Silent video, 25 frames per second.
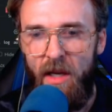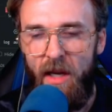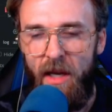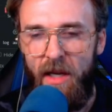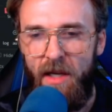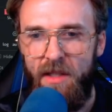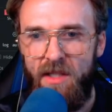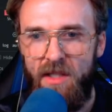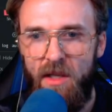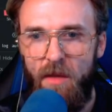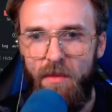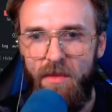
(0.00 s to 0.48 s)

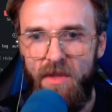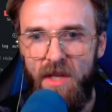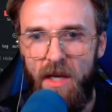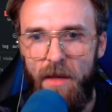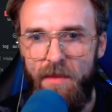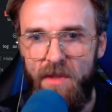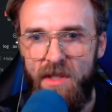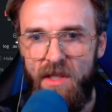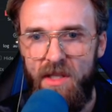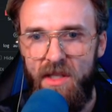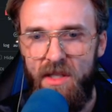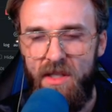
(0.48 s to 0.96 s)
And
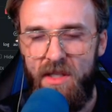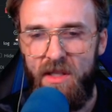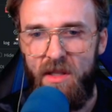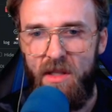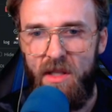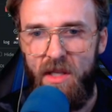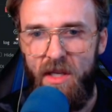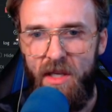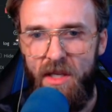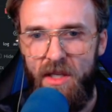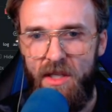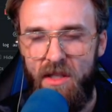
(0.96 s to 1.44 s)
sometimes these,
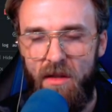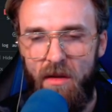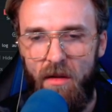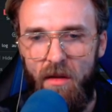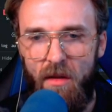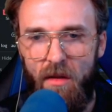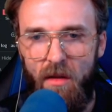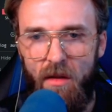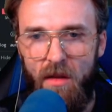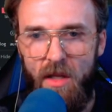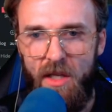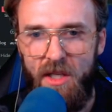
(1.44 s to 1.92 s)
these,
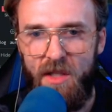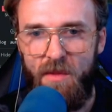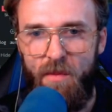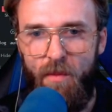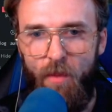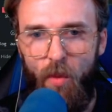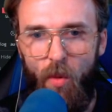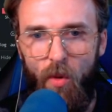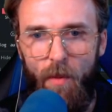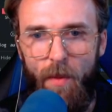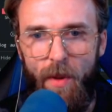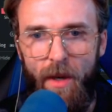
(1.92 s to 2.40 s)
these
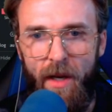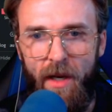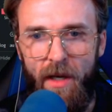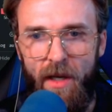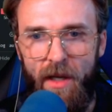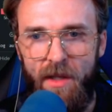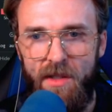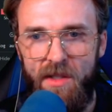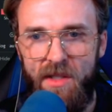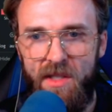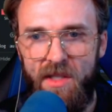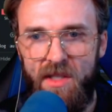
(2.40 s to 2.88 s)
bull
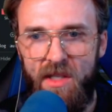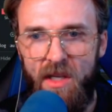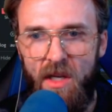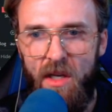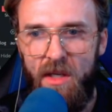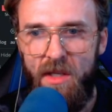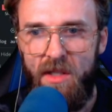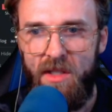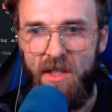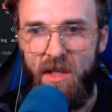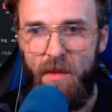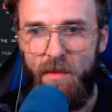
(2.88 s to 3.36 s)
pennants
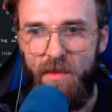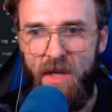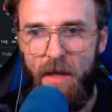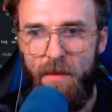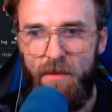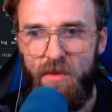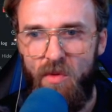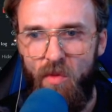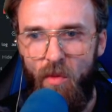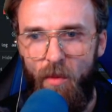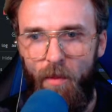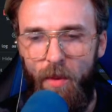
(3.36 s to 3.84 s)

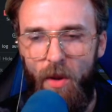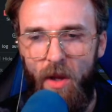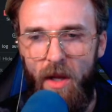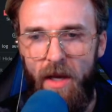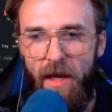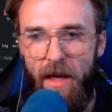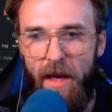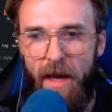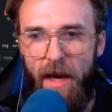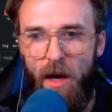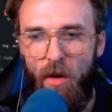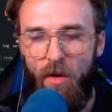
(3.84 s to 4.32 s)
sometimes will
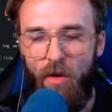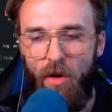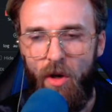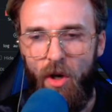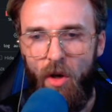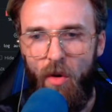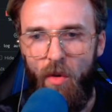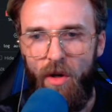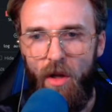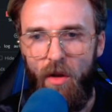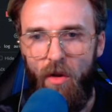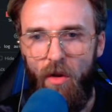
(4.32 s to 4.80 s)
play out
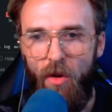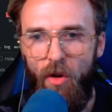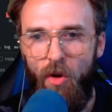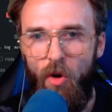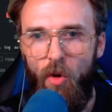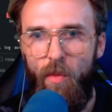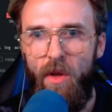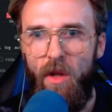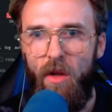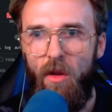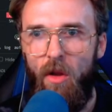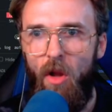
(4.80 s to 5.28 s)
going a
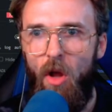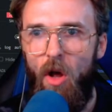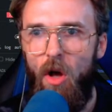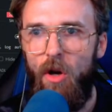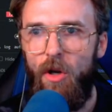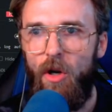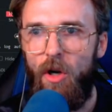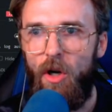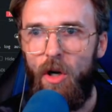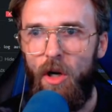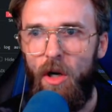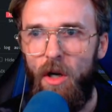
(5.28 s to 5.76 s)
little bit
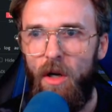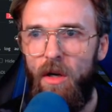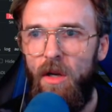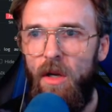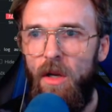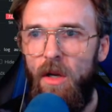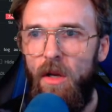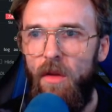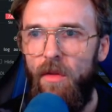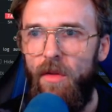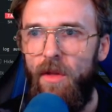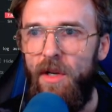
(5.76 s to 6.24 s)
longer
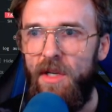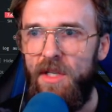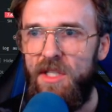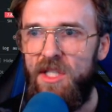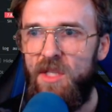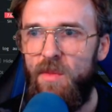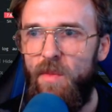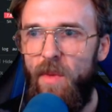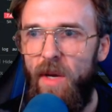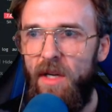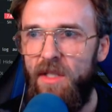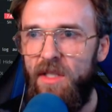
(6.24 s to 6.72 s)
than
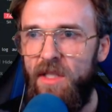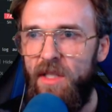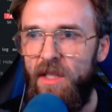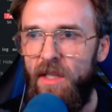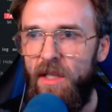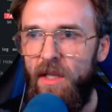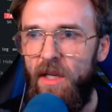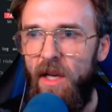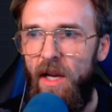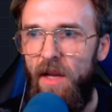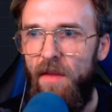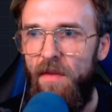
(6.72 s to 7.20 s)

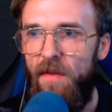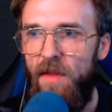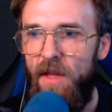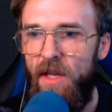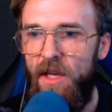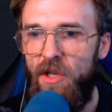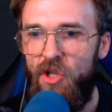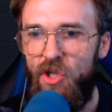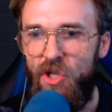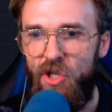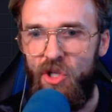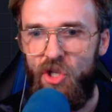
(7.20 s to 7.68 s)
expected and
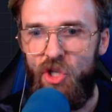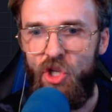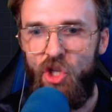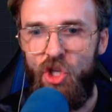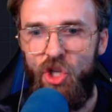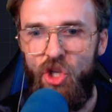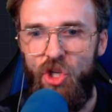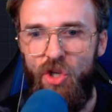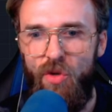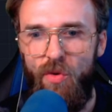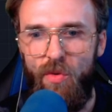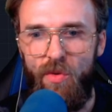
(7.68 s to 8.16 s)
then just
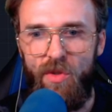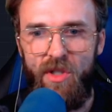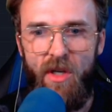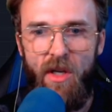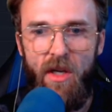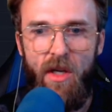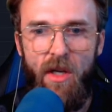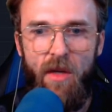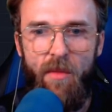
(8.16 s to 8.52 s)
shoot.